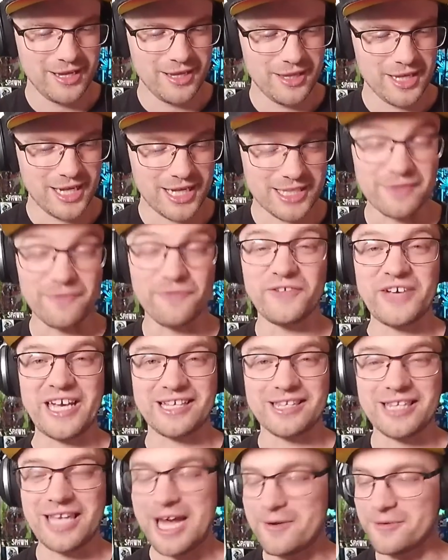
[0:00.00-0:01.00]
that's a
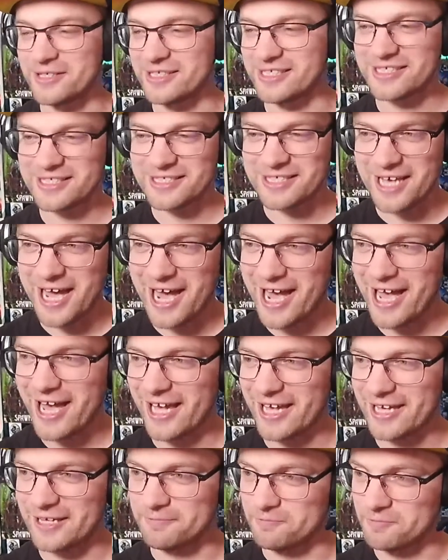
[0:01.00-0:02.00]
fact.
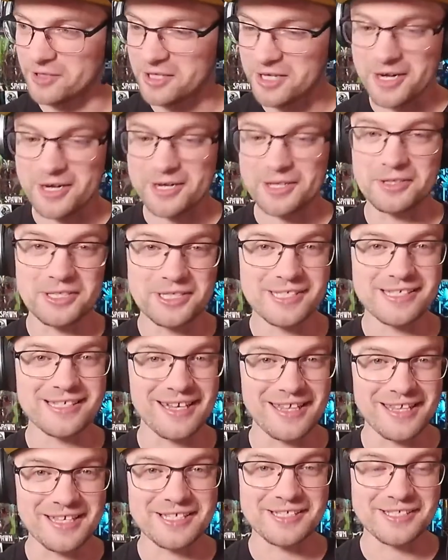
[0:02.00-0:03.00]
I'm going to
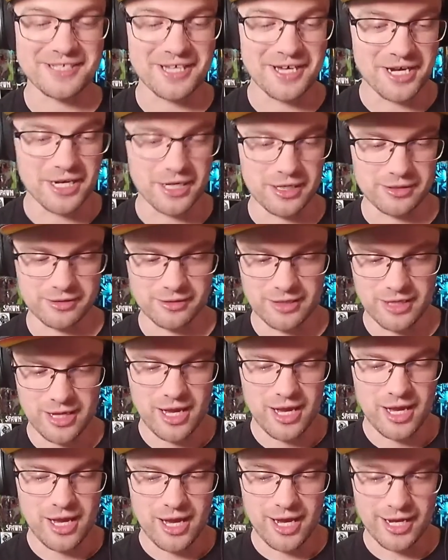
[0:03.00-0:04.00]
listen to this song
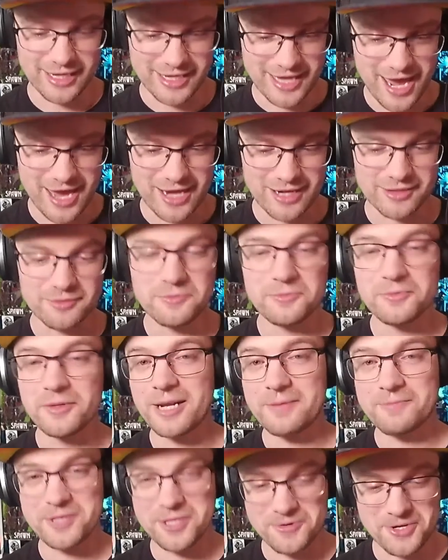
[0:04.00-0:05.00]
again
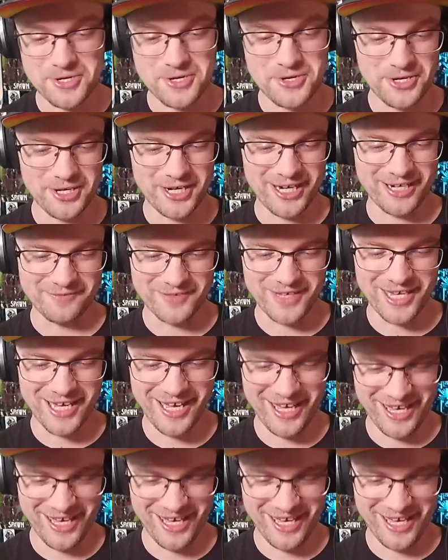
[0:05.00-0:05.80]
when I'm done recording.